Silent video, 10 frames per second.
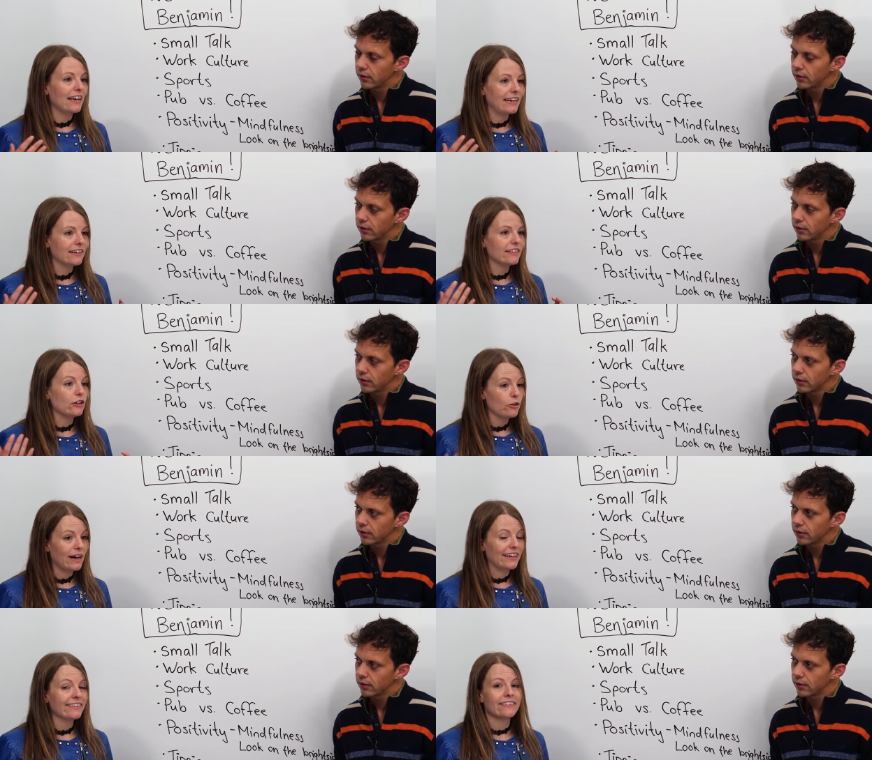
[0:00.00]
Speaker 1: In the U
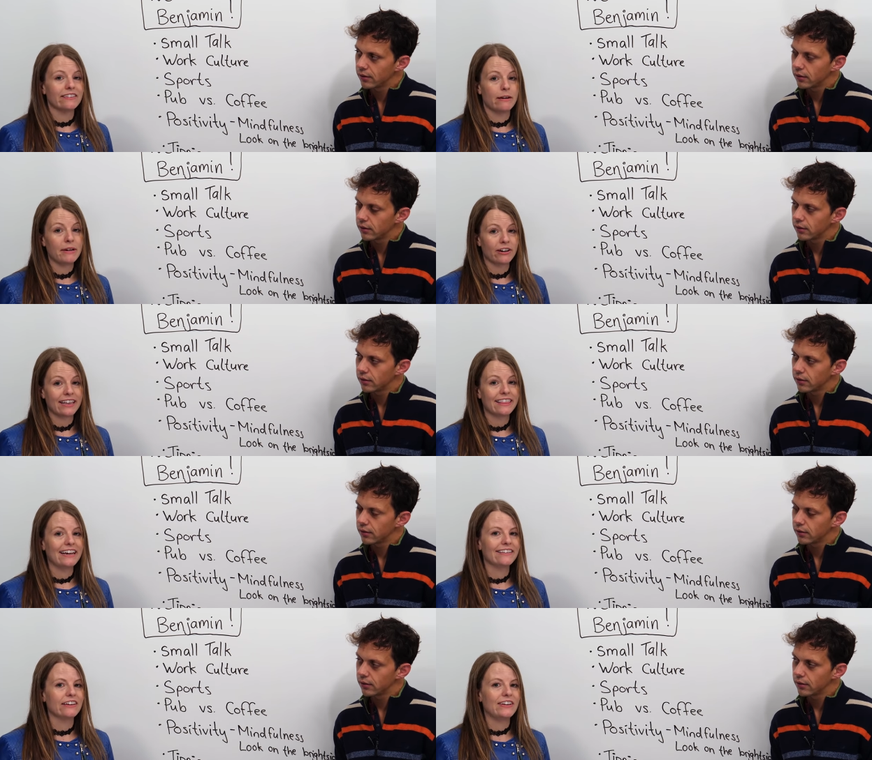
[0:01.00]
S, American
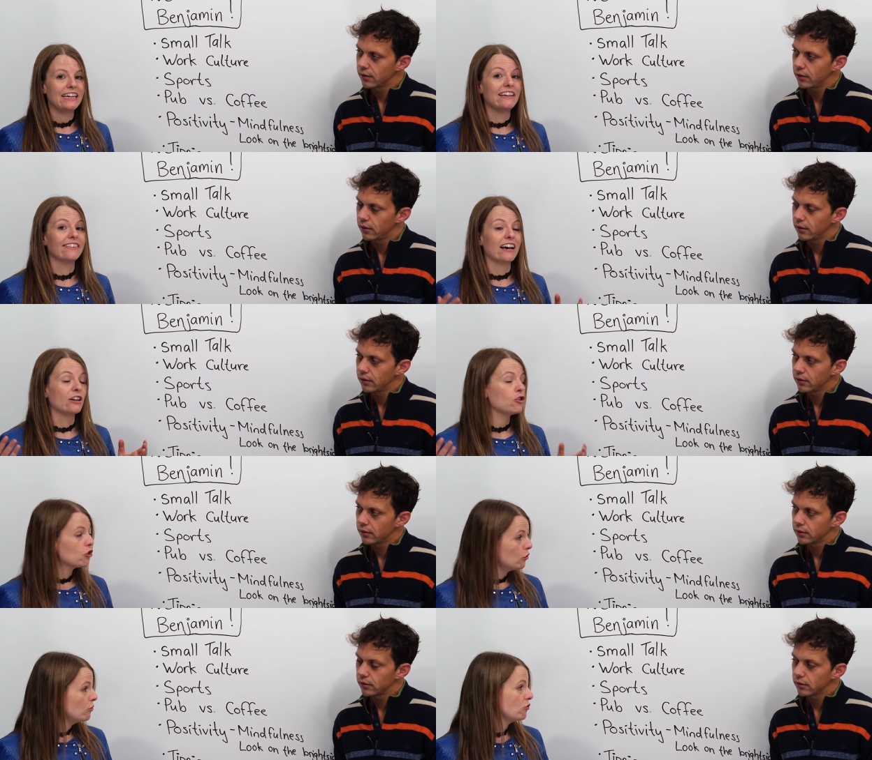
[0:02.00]
Thanksgiving is a
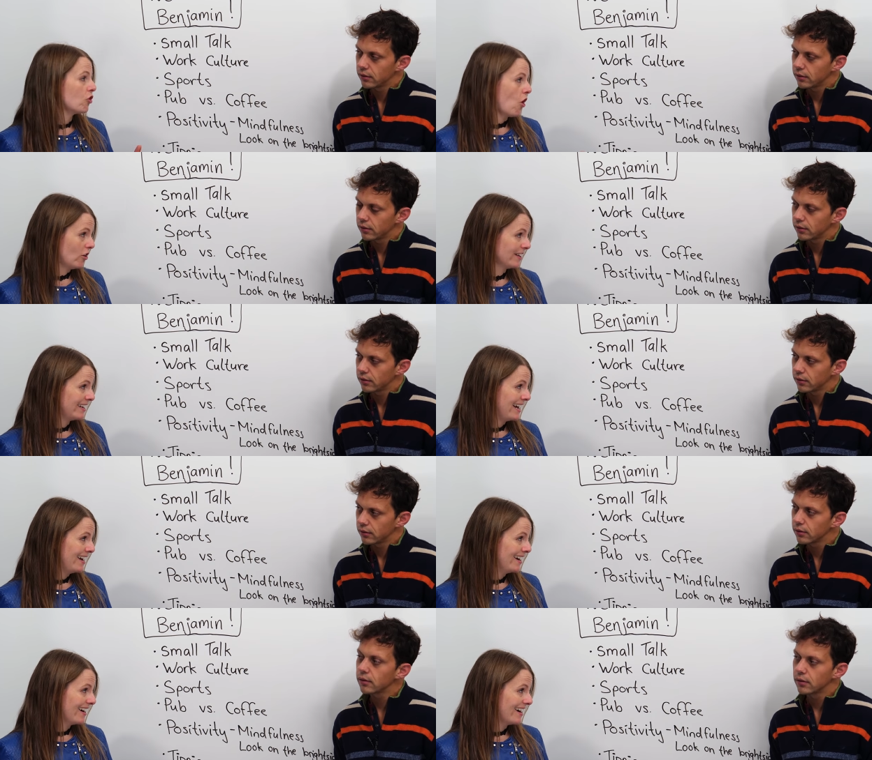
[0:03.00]
huge holiday,
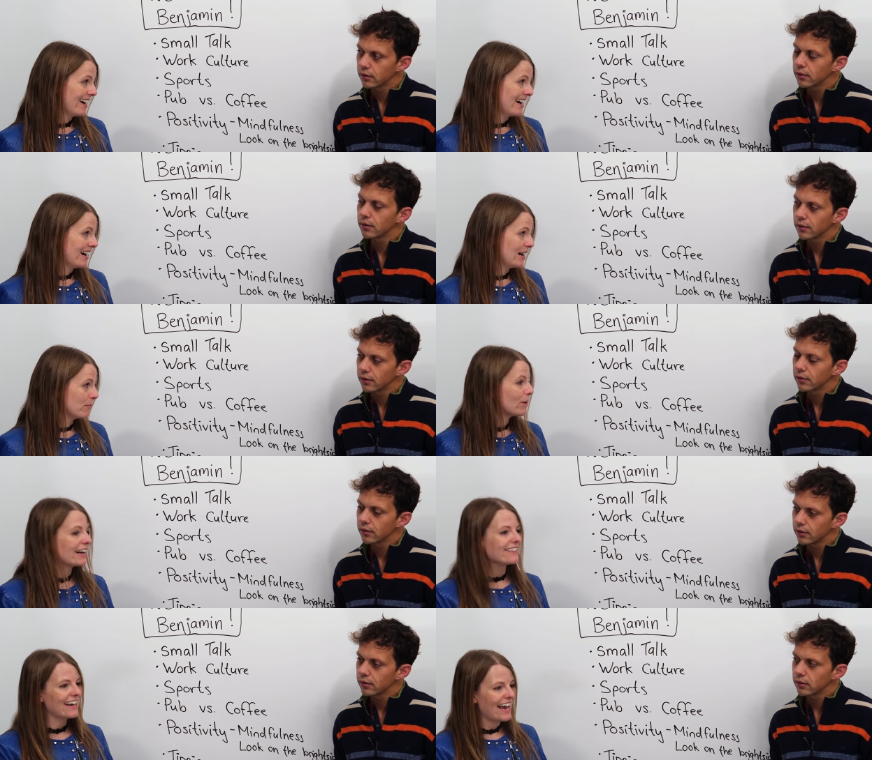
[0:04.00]
um,
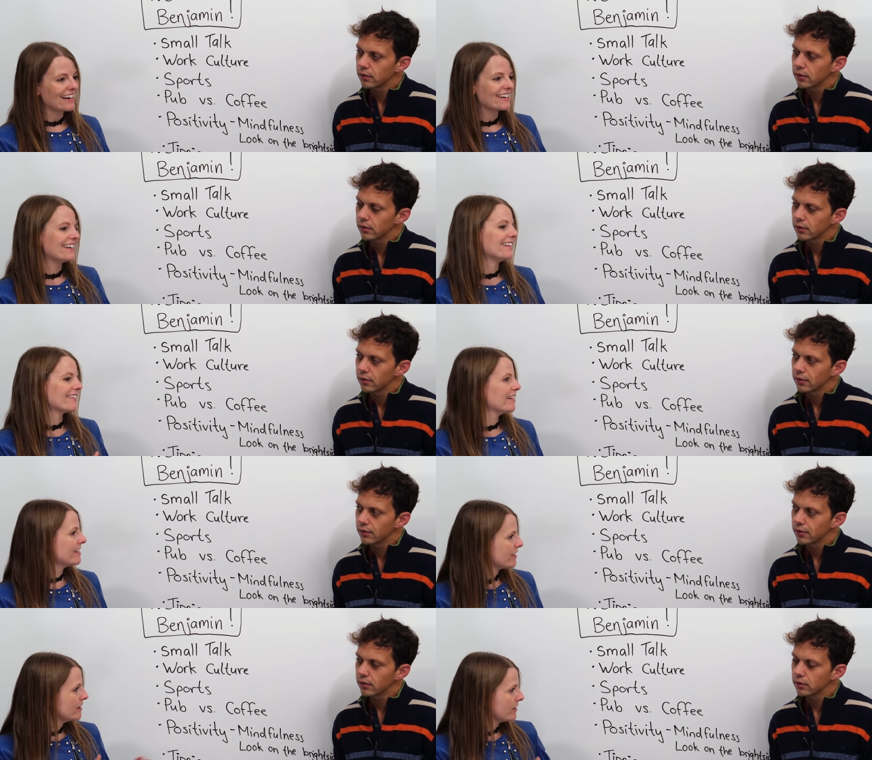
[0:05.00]
whereas in Canada, it's a,
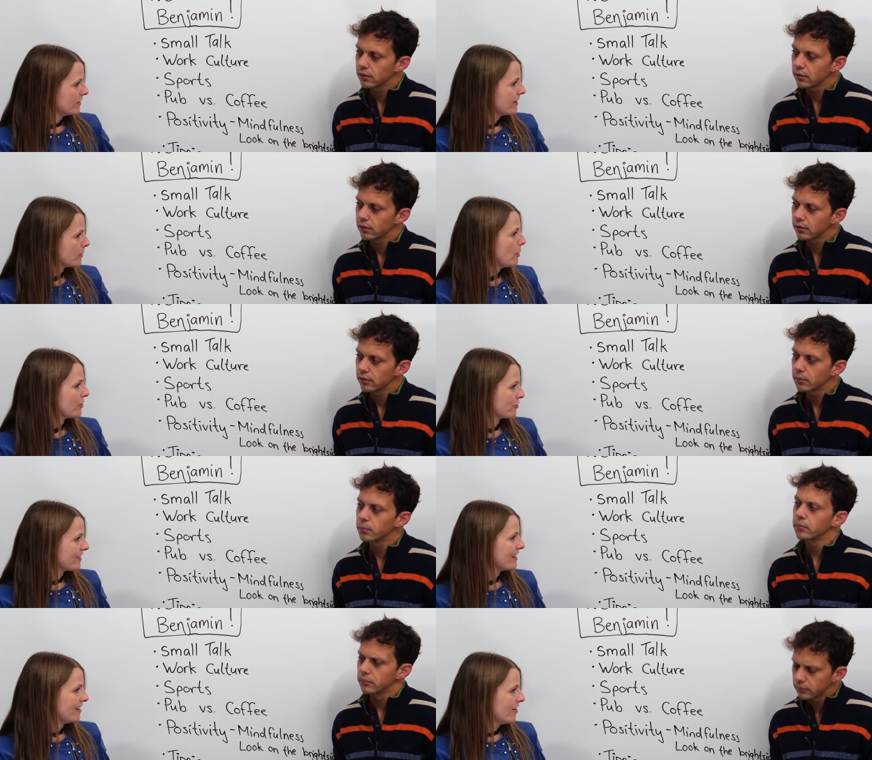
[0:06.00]
it's a, a smaller
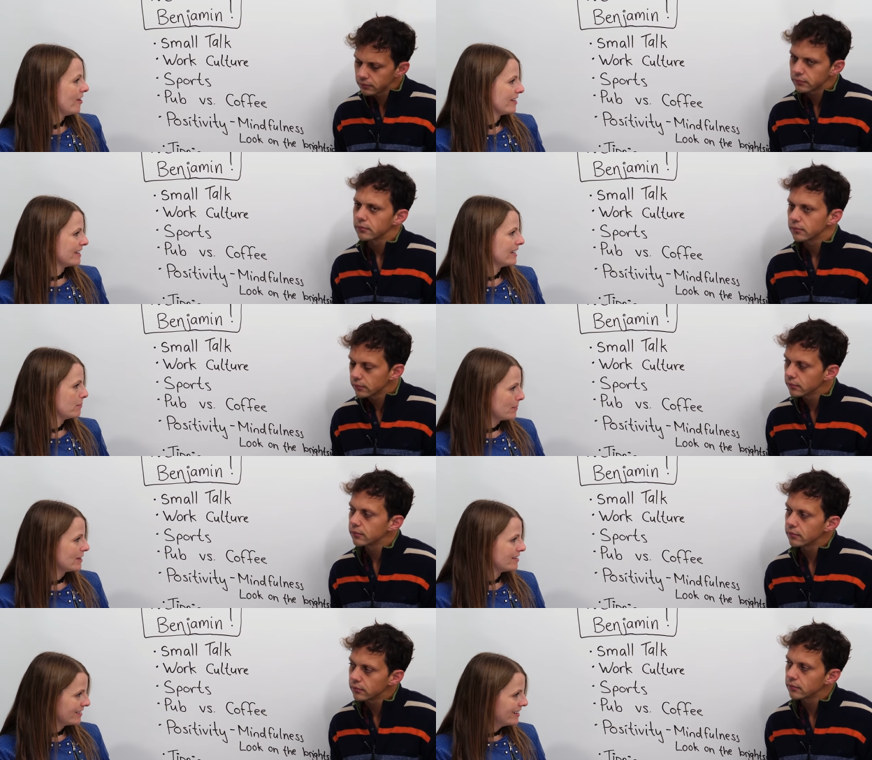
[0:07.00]
scale holiday.
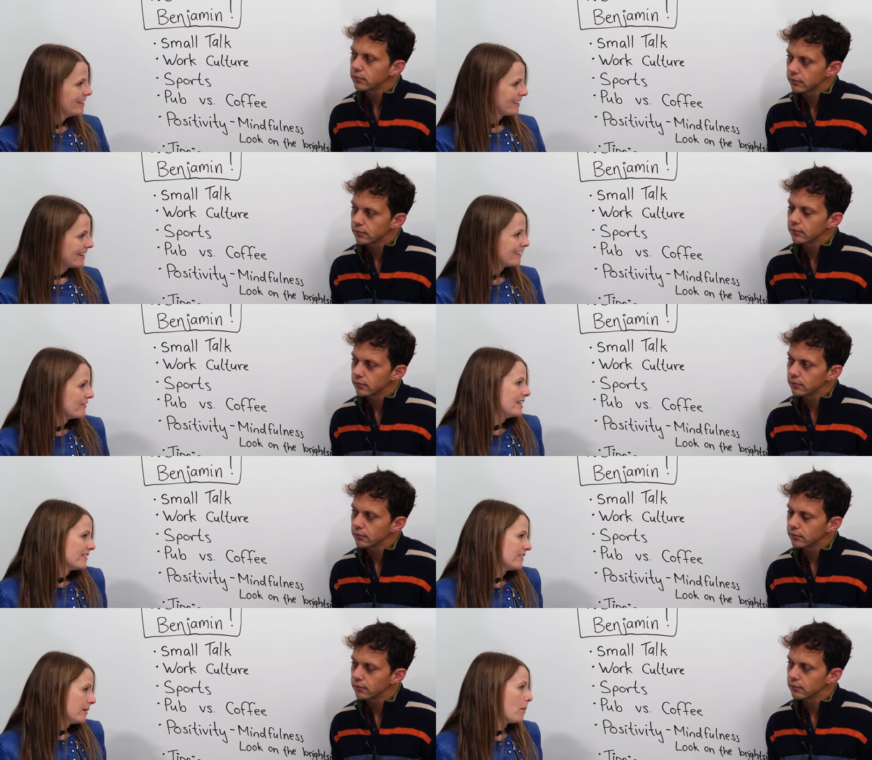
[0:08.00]
But Thanksgiving
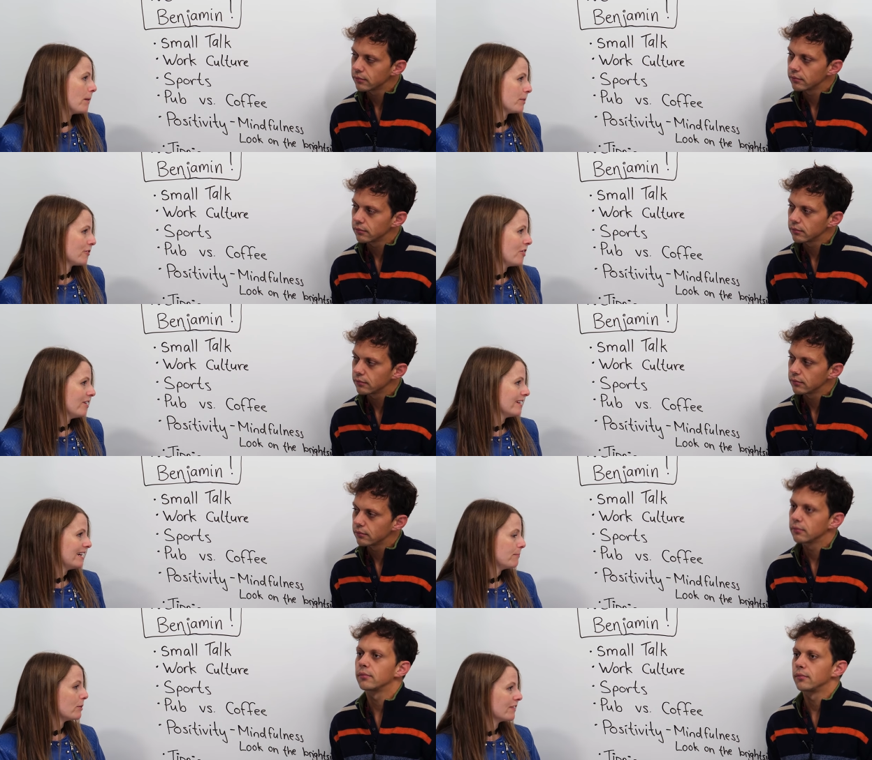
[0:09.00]
is a popular holiday
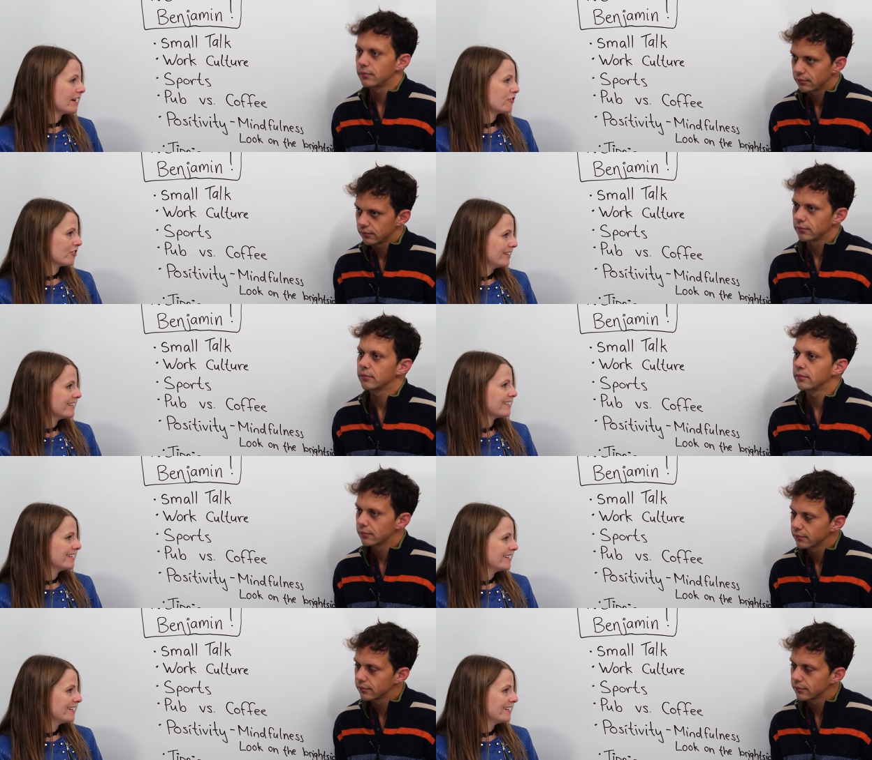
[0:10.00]
in both countries.